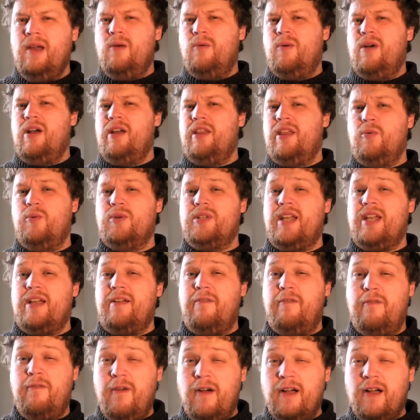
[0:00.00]
where there was a
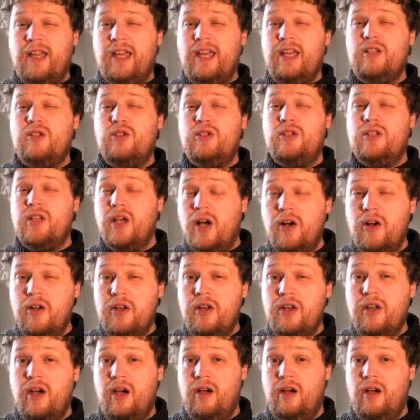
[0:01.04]
fucking ton